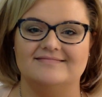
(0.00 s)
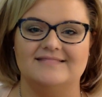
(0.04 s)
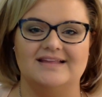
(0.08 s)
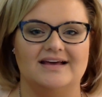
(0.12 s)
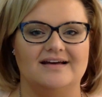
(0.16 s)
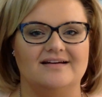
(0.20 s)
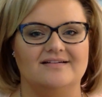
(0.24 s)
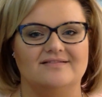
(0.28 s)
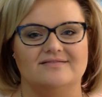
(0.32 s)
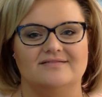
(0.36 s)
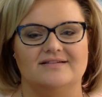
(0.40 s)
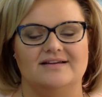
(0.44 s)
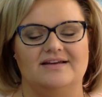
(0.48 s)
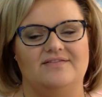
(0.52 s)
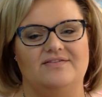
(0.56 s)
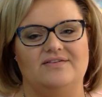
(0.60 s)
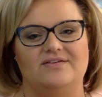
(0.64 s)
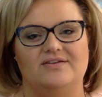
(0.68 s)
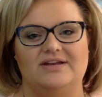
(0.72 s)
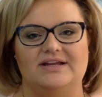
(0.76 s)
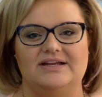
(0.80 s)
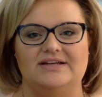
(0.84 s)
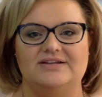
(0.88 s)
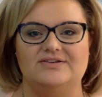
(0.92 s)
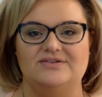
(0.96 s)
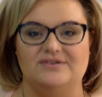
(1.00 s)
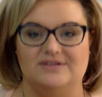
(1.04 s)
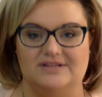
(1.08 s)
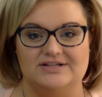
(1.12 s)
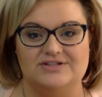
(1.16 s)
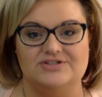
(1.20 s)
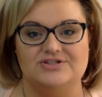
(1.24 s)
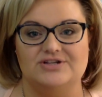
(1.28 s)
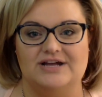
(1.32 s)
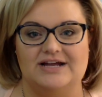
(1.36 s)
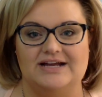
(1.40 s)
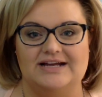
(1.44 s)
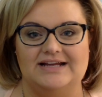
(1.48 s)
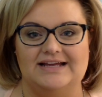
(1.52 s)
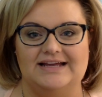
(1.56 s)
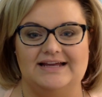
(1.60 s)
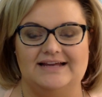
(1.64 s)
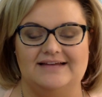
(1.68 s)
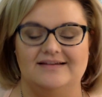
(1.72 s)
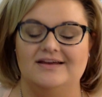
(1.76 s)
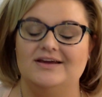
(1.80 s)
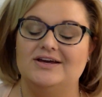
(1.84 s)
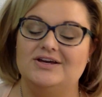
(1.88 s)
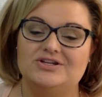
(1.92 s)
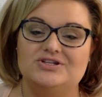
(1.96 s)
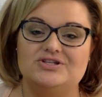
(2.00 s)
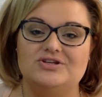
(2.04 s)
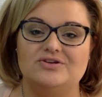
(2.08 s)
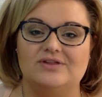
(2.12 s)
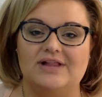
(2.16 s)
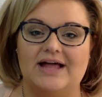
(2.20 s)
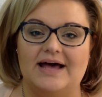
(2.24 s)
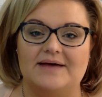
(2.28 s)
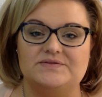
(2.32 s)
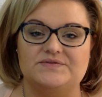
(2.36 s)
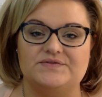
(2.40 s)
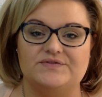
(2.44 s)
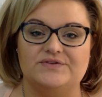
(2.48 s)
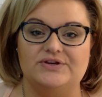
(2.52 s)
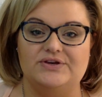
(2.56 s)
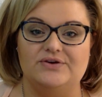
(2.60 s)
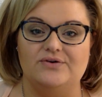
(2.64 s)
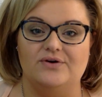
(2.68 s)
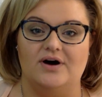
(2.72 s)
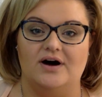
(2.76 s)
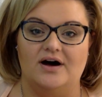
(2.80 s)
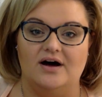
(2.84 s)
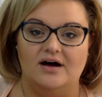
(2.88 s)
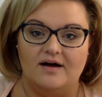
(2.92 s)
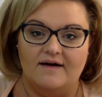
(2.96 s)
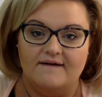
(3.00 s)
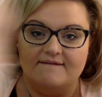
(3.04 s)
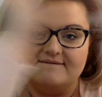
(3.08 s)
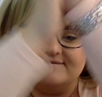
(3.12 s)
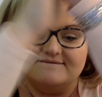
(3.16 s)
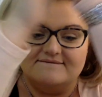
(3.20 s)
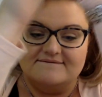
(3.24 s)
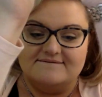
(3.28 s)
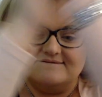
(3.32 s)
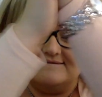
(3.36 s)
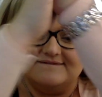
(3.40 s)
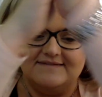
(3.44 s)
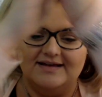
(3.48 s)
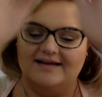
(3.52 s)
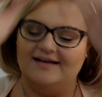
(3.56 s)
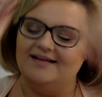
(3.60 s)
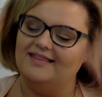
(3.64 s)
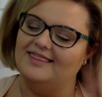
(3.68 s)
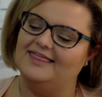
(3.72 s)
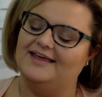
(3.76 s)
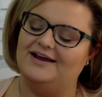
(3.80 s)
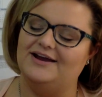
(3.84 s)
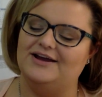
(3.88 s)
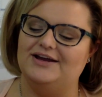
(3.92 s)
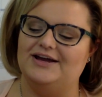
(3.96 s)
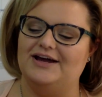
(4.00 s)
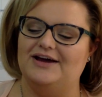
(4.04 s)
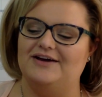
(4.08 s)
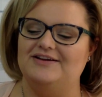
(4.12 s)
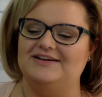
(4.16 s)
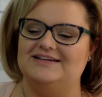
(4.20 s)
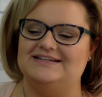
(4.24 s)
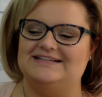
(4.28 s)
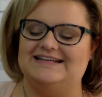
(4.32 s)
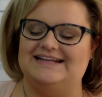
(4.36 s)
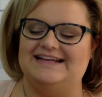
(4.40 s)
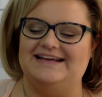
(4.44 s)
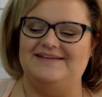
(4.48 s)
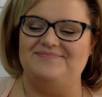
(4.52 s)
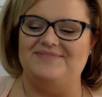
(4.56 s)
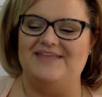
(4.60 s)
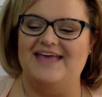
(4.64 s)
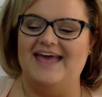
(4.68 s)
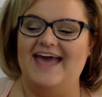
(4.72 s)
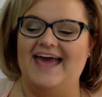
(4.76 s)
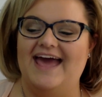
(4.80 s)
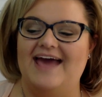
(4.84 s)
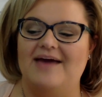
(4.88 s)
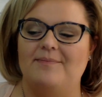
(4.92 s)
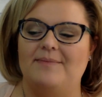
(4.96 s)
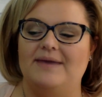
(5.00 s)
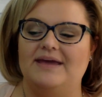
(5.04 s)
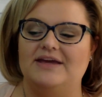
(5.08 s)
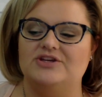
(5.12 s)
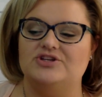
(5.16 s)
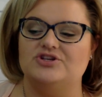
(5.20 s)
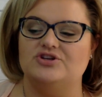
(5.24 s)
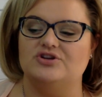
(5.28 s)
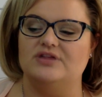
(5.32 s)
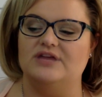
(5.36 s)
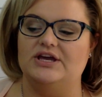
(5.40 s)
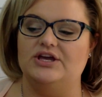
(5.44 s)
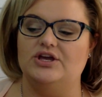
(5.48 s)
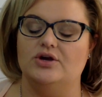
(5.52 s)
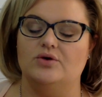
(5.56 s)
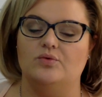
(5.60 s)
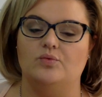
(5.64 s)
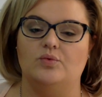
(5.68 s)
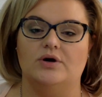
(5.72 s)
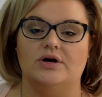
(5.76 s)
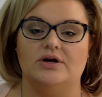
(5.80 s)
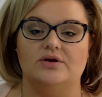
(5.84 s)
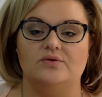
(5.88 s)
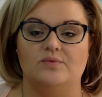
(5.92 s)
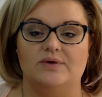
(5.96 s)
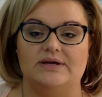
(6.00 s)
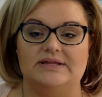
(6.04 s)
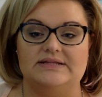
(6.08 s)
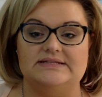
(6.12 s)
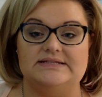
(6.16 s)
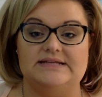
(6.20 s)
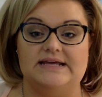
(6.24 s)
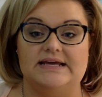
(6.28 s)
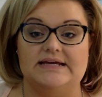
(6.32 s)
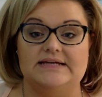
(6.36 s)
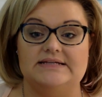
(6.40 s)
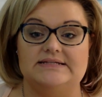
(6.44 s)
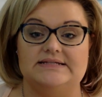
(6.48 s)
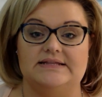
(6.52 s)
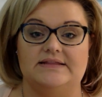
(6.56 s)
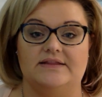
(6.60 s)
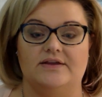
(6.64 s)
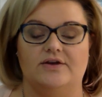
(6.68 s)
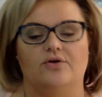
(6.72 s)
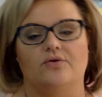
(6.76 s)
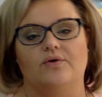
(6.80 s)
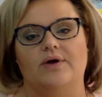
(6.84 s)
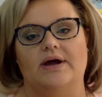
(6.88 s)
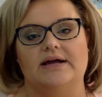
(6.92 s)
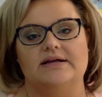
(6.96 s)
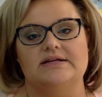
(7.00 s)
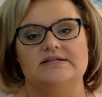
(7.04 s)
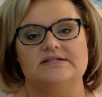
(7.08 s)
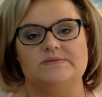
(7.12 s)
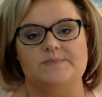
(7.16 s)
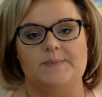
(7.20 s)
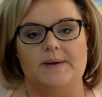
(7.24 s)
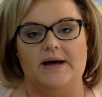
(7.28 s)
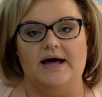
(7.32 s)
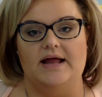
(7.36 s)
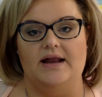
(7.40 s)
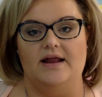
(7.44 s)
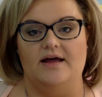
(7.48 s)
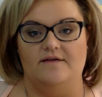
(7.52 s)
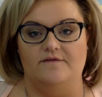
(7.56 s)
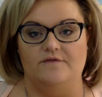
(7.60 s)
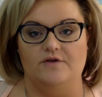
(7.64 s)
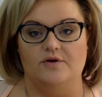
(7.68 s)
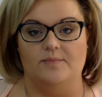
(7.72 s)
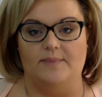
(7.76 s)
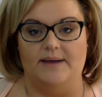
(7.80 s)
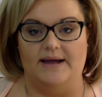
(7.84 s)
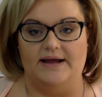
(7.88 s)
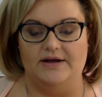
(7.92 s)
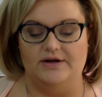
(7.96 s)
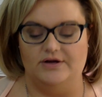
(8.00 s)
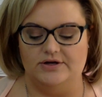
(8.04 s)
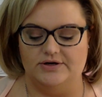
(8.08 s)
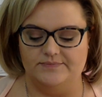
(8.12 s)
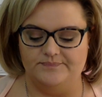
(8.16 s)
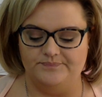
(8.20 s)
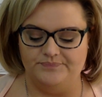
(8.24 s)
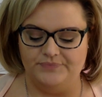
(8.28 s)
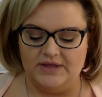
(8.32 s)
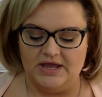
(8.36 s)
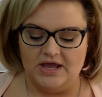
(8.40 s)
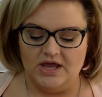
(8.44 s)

Oh, if you didn't do it, let's try it again. 2 claps for you all. There you go, you did it. And make sure that your Word Wednesday is in the correct spot of your binder.